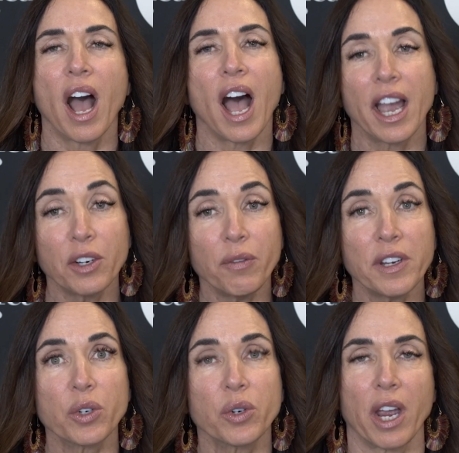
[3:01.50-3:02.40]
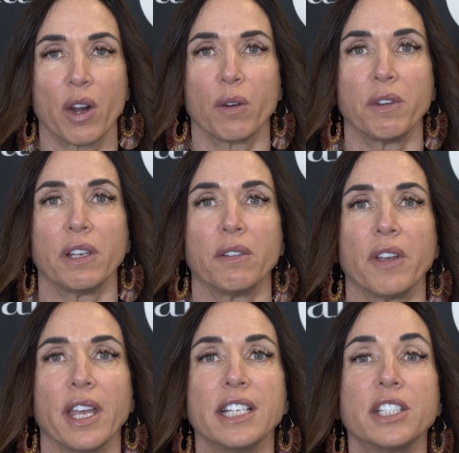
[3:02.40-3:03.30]
HydraFacial
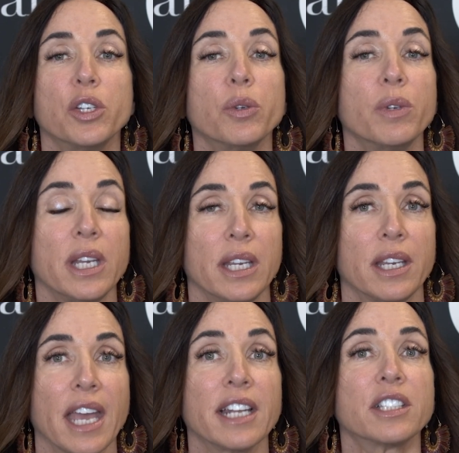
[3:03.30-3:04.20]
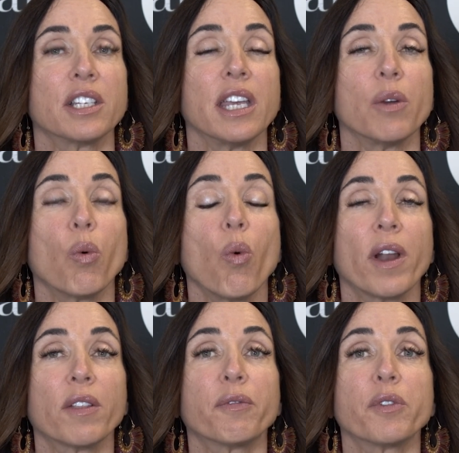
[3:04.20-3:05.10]
Keravive is unique, and it's
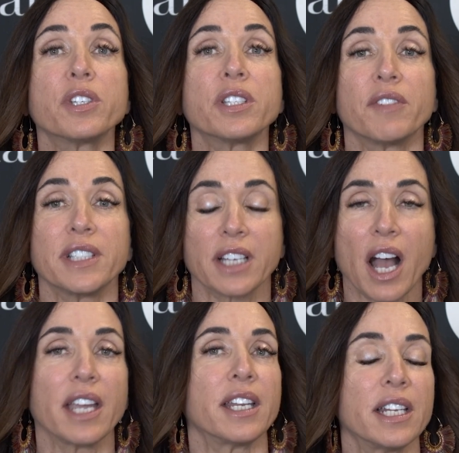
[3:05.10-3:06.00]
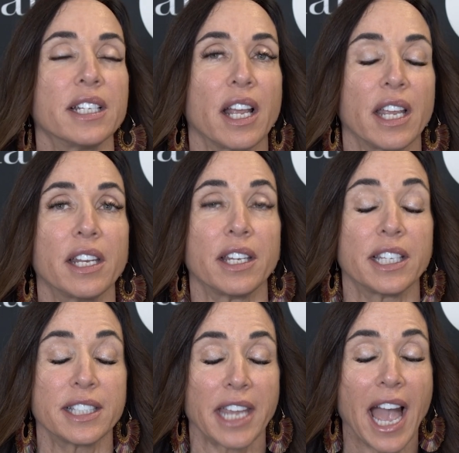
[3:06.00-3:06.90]
one of the first of its kind in
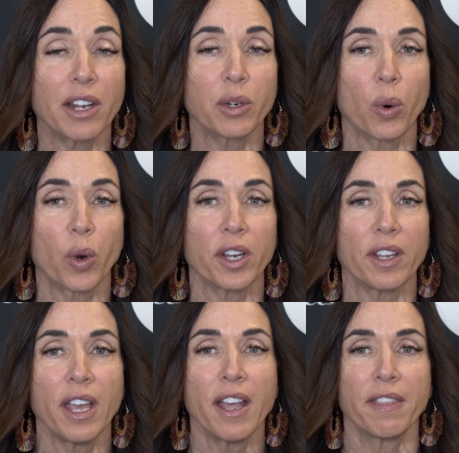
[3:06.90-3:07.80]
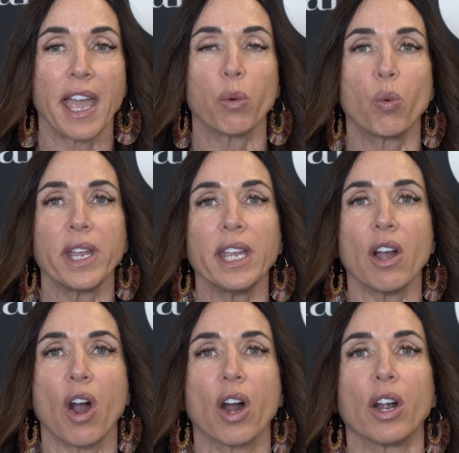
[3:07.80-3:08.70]
this category that
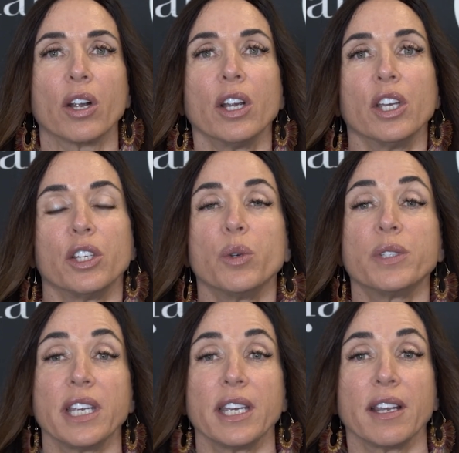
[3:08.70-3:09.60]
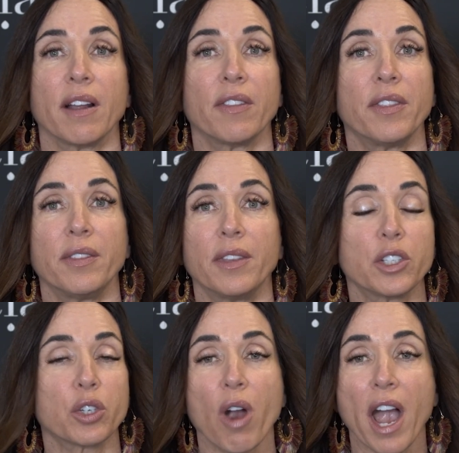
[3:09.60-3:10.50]
we are using the
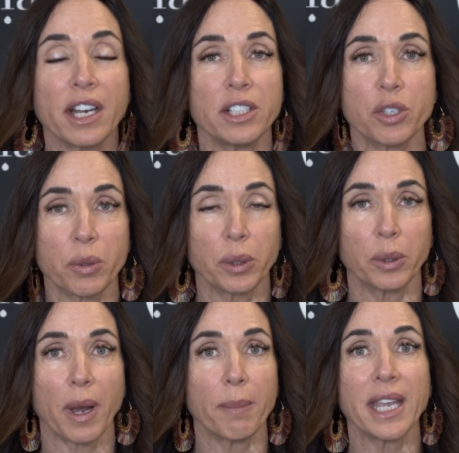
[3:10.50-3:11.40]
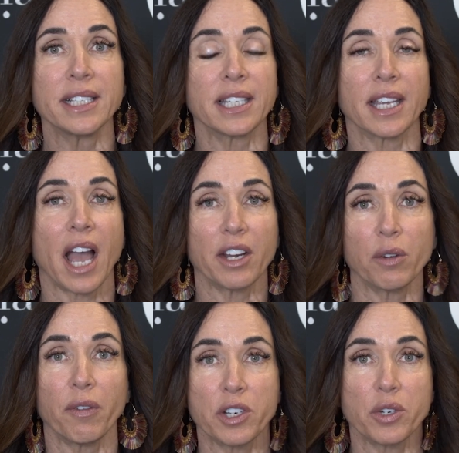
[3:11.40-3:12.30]
tried and true amazing
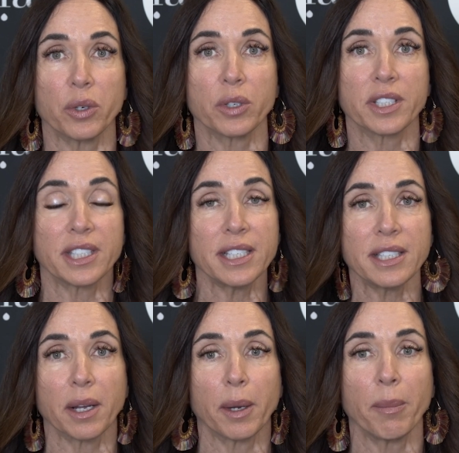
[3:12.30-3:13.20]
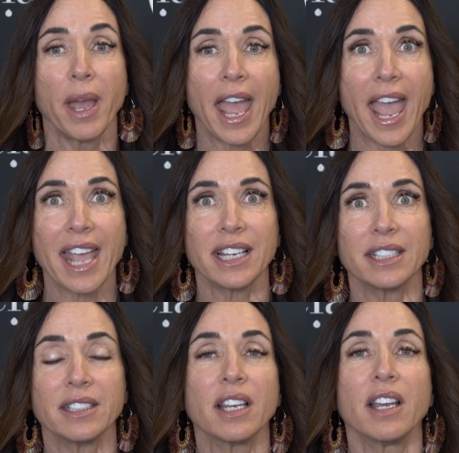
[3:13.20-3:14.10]
HydraFacial system
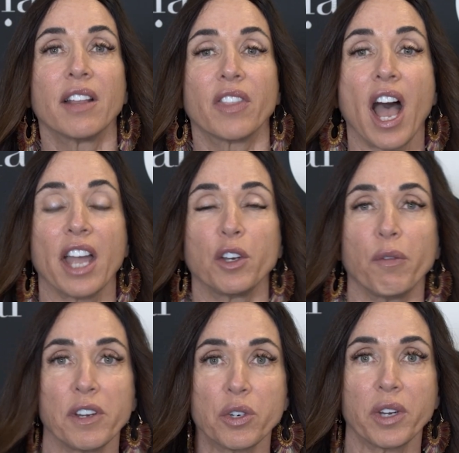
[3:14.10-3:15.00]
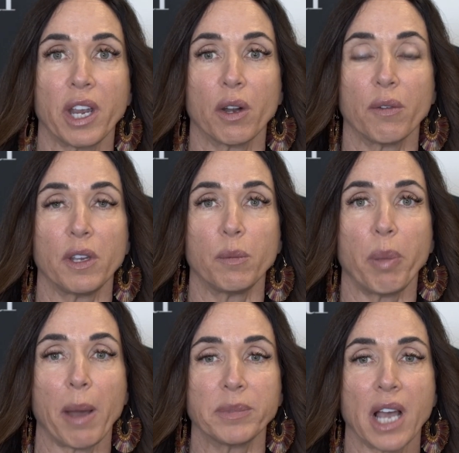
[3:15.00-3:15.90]
and the HydraFacial Keravive
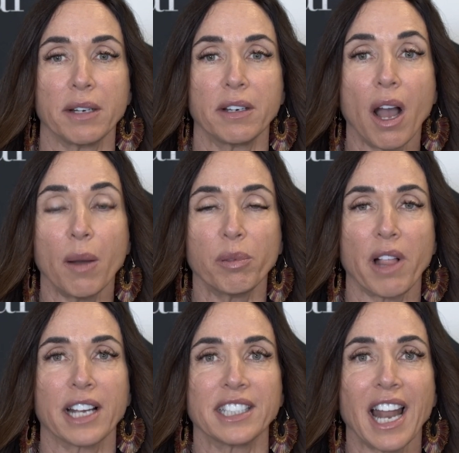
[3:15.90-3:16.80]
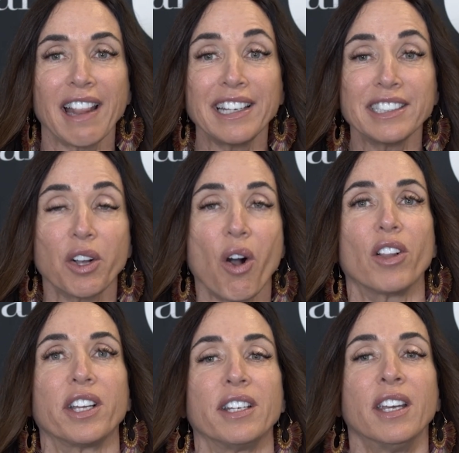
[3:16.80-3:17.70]
Peptide Complex. And I like to
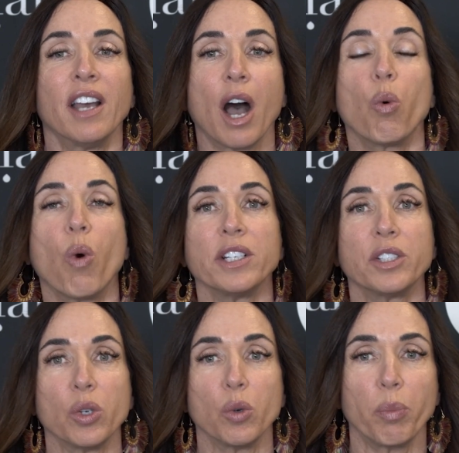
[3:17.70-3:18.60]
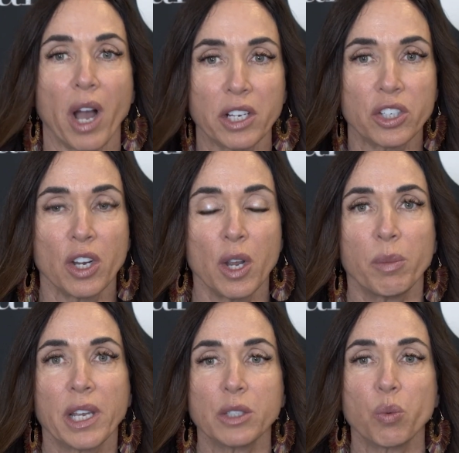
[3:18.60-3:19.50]
call it a 1-2 punch
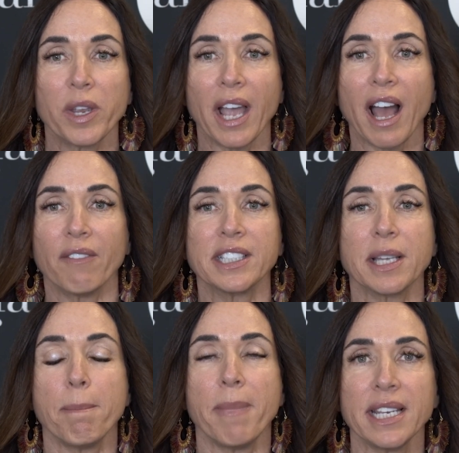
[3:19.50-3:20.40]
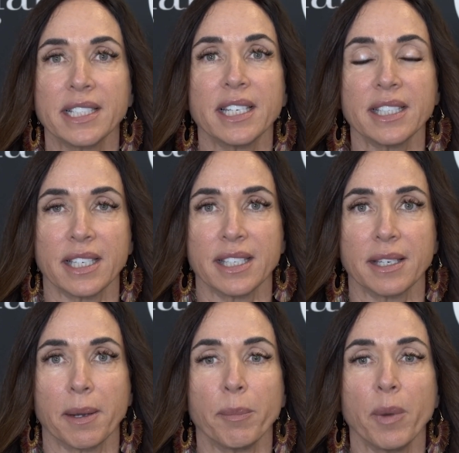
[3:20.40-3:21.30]
because we have this amazing
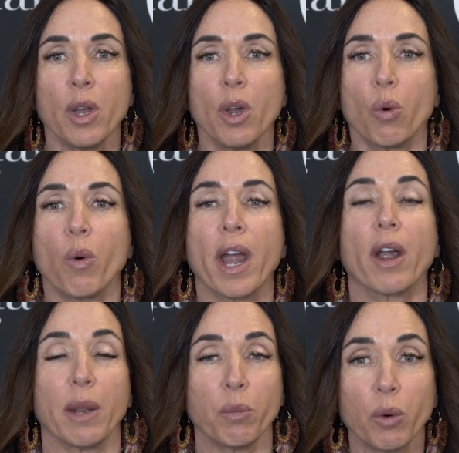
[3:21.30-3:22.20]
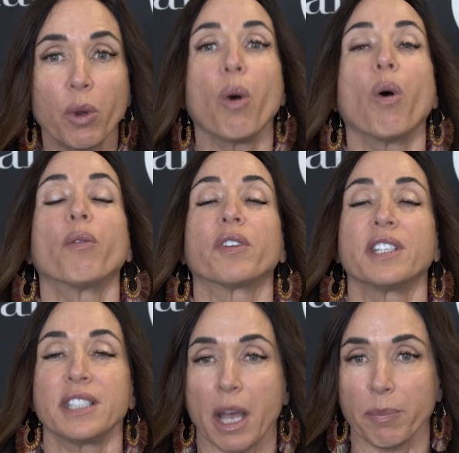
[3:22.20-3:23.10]
system where, and we'll go over the
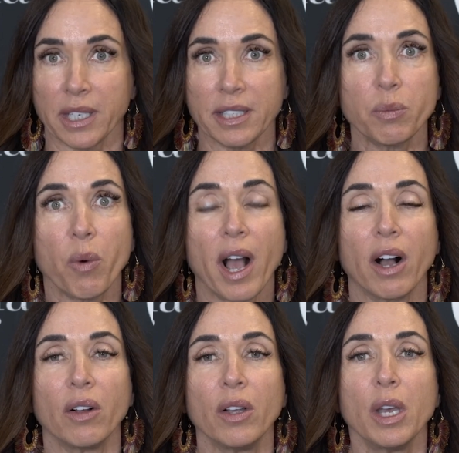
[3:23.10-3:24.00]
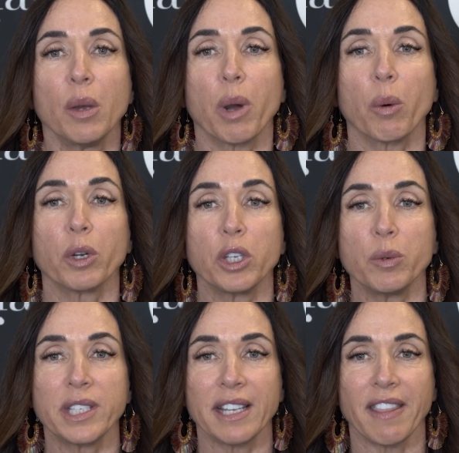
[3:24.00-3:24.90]
steps as well, but we're
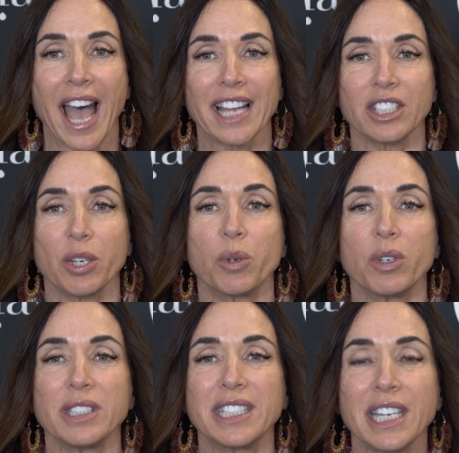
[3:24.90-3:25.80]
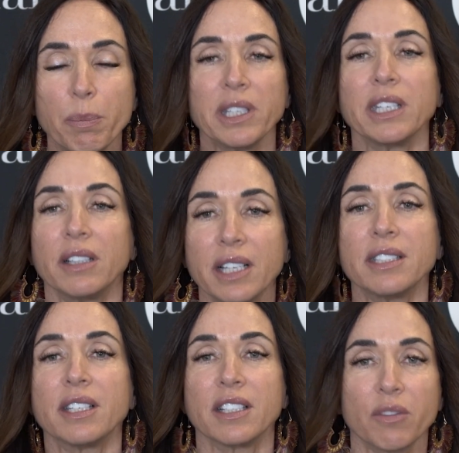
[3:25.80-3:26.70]
using that to deeply
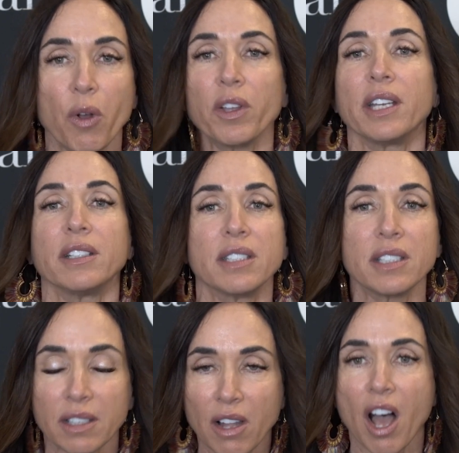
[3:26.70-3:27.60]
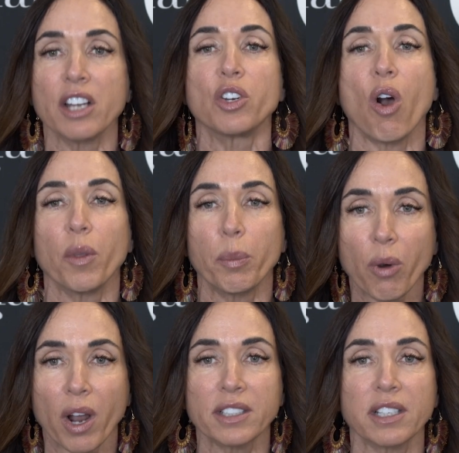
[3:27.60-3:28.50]
cleanse and exfoliate and dislodge all the
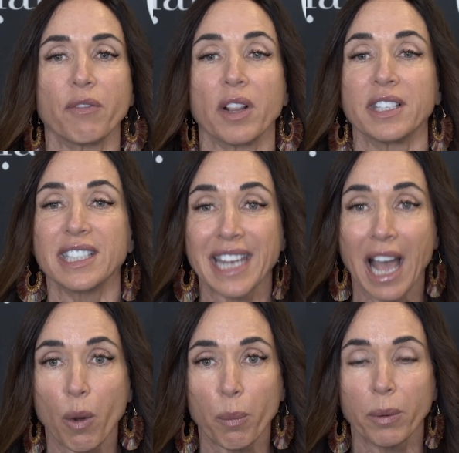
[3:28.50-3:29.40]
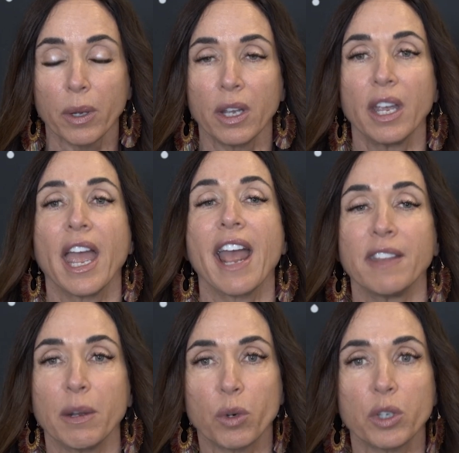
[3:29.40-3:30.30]
products left on the scalp.
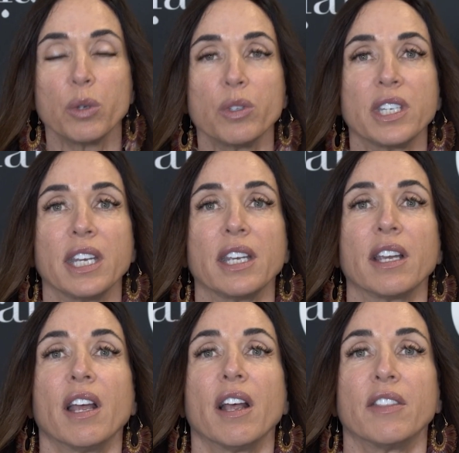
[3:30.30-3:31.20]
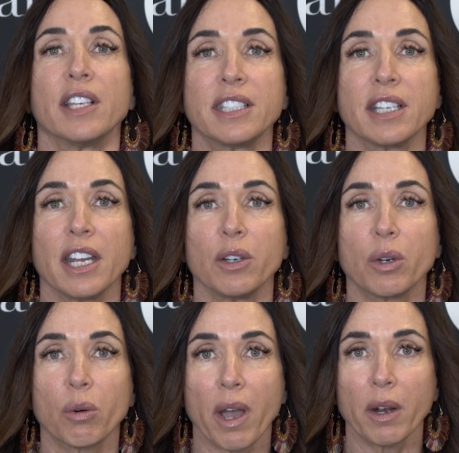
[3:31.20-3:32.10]
And then we're using this
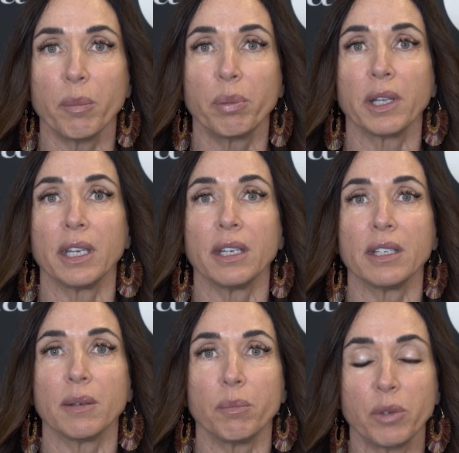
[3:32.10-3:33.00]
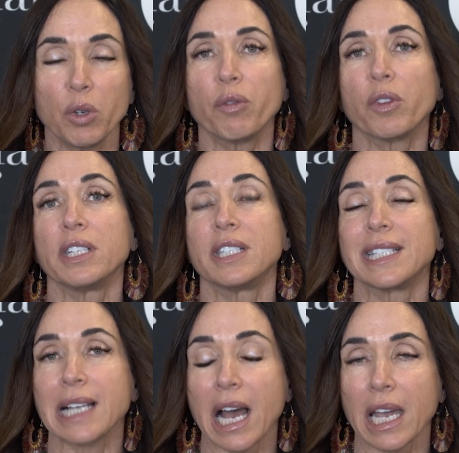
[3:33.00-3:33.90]
incredibly beautifully
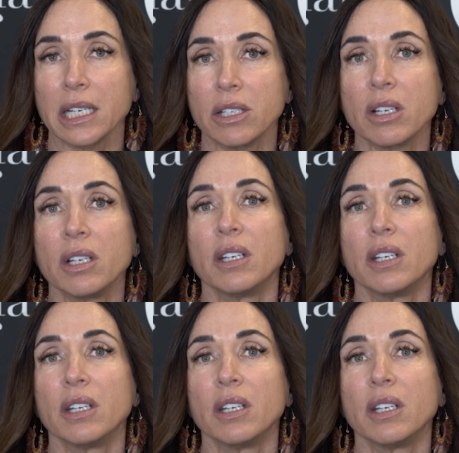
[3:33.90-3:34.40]
designed